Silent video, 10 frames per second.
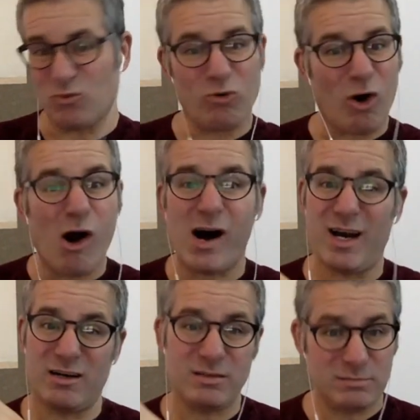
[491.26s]
raw
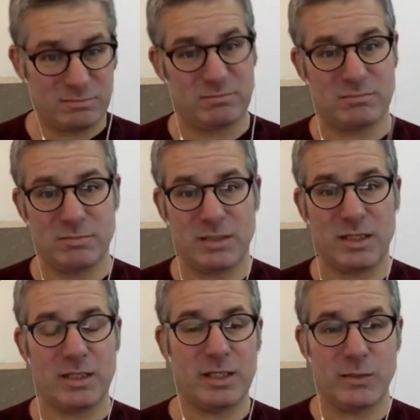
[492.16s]
iron,
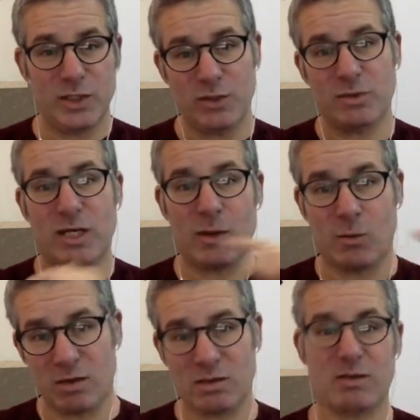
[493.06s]
yeah, and when you and I
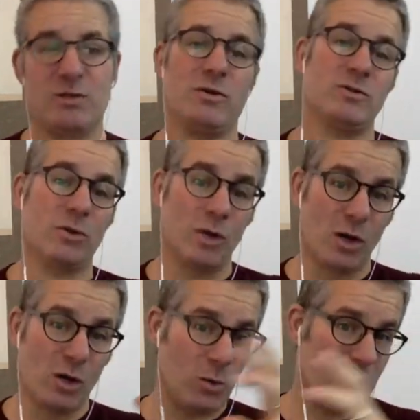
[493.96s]
walk into the dojo,
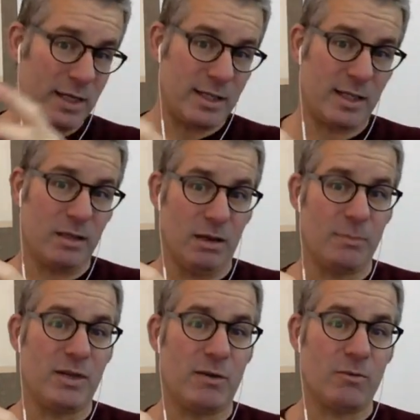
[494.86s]
we're like that
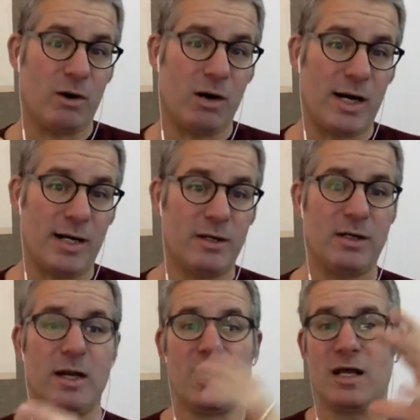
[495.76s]
lump, that raw
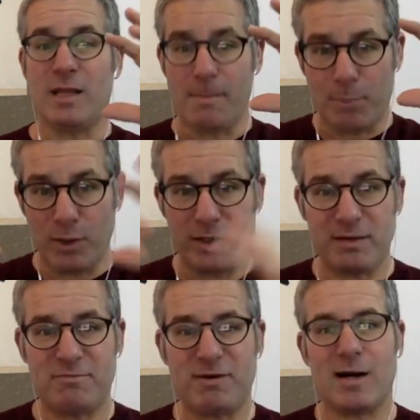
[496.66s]
iron. They put it
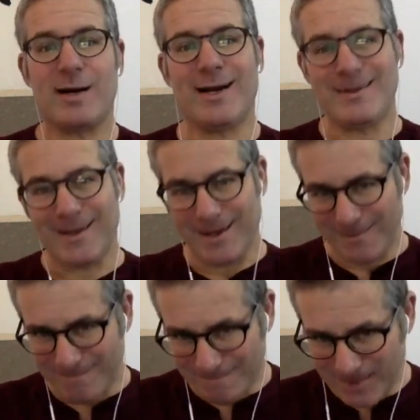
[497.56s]
in the fire and
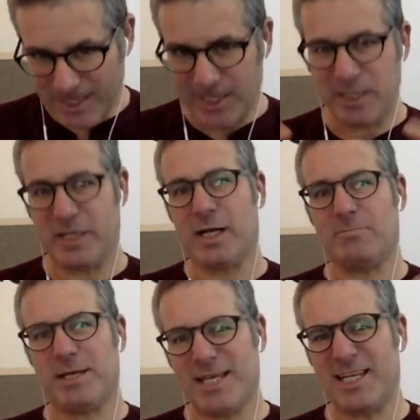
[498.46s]
they heat it
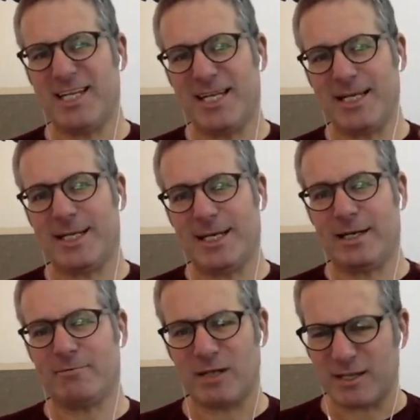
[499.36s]
up, heat
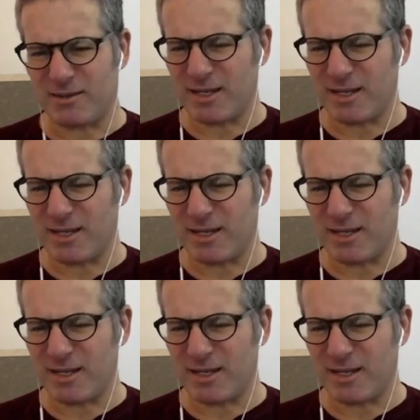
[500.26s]
it,